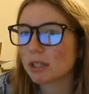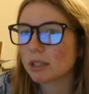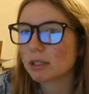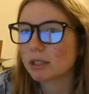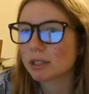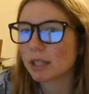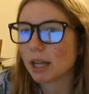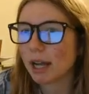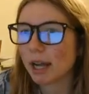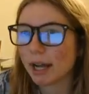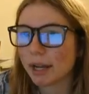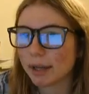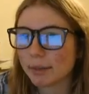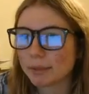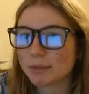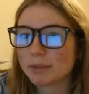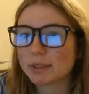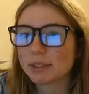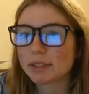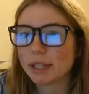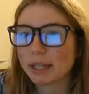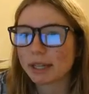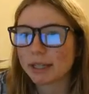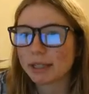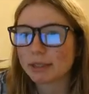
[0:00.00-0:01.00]

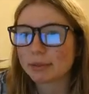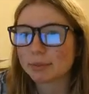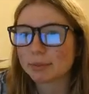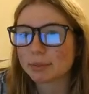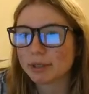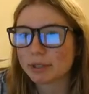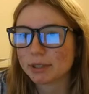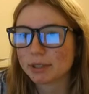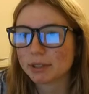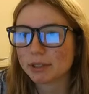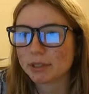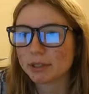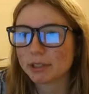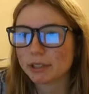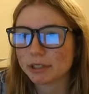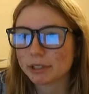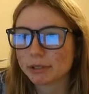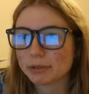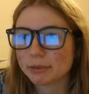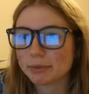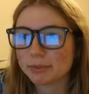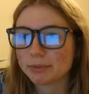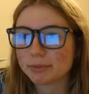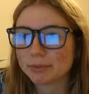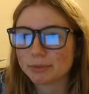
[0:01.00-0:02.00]
times x plus 2,
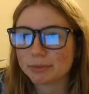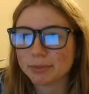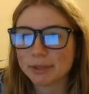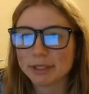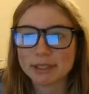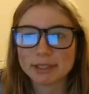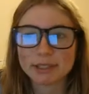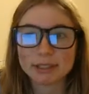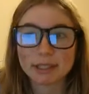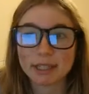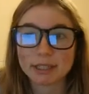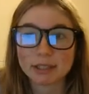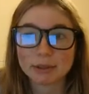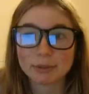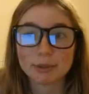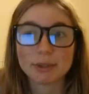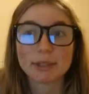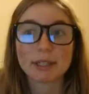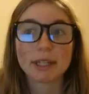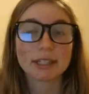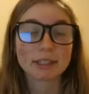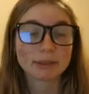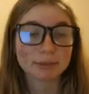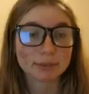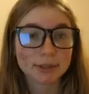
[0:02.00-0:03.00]
because that's what
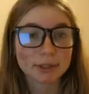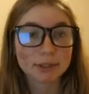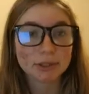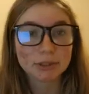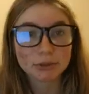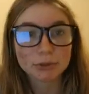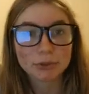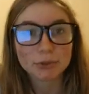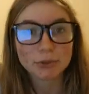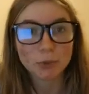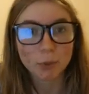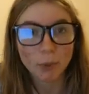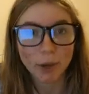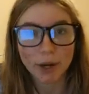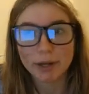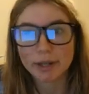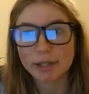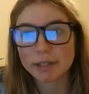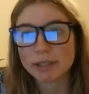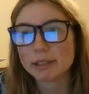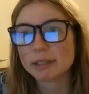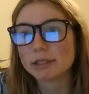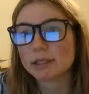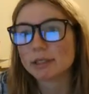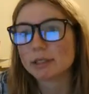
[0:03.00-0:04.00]
x plus 2 squared
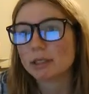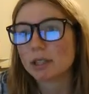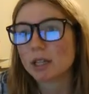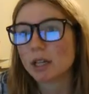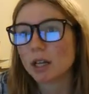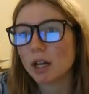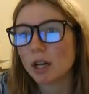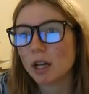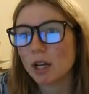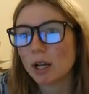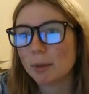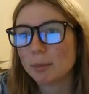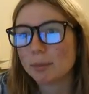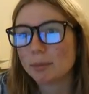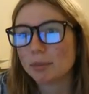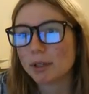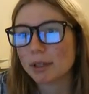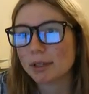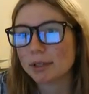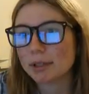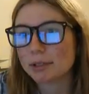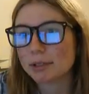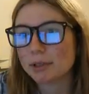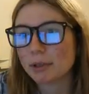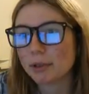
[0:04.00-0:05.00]
is,
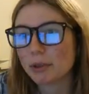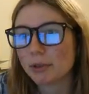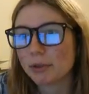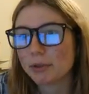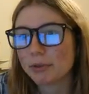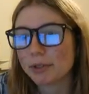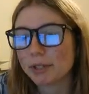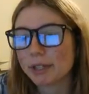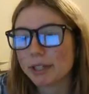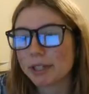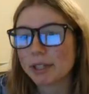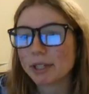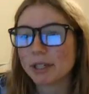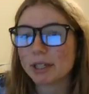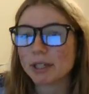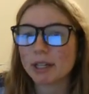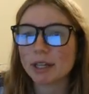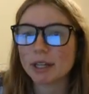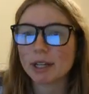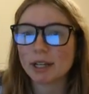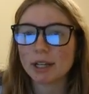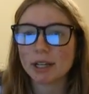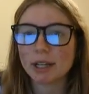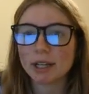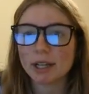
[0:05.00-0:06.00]
plus 3.
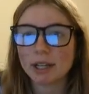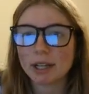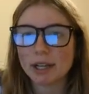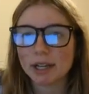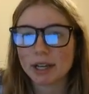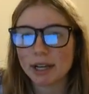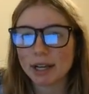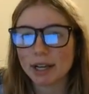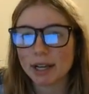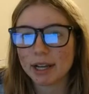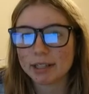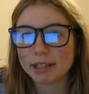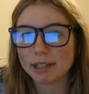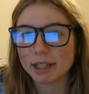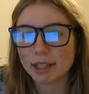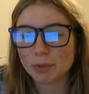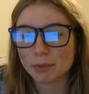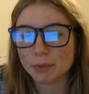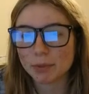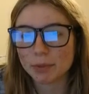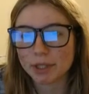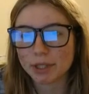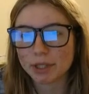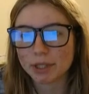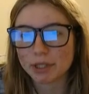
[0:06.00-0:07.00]
And then
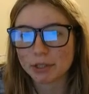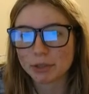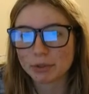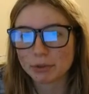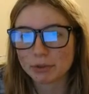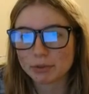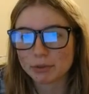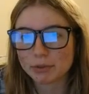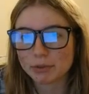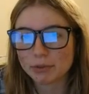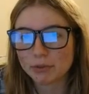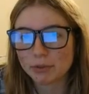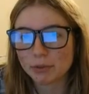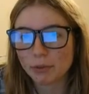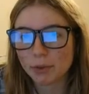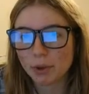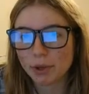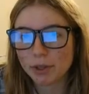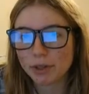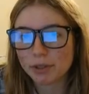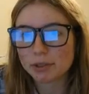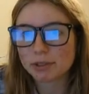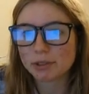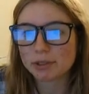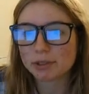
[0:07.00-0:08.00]
we can use
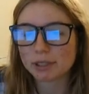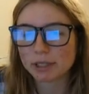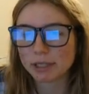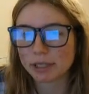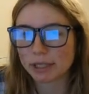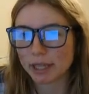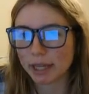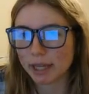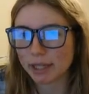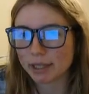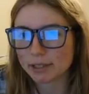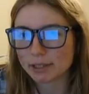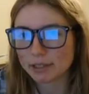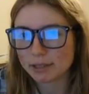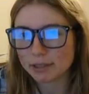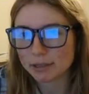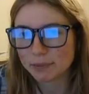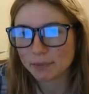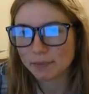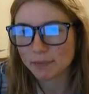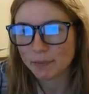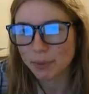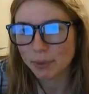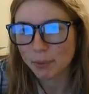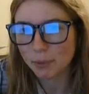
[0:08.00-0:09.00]
FOIL to get
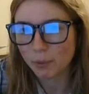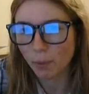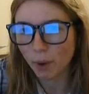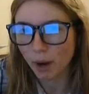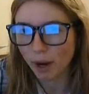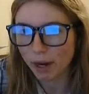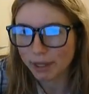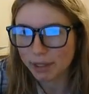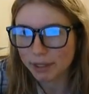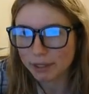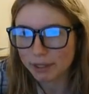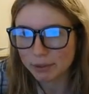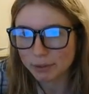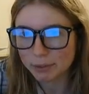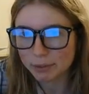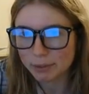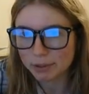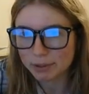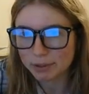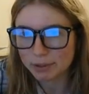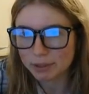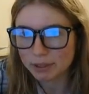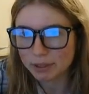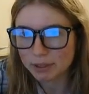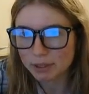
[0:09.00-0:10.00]
y
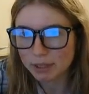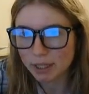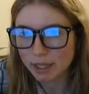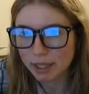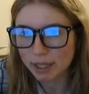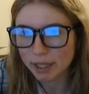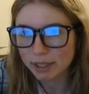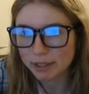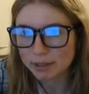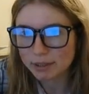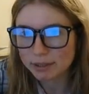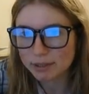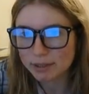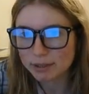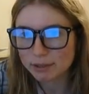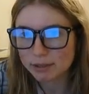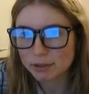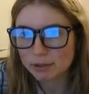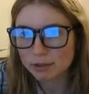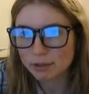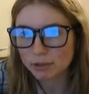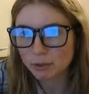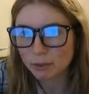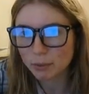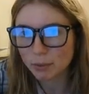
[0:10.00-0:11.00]
equals x
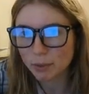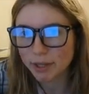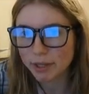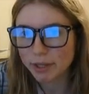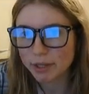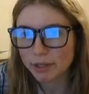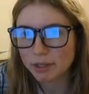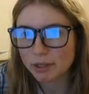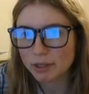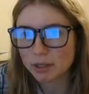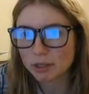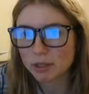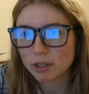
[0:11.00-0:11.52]
squared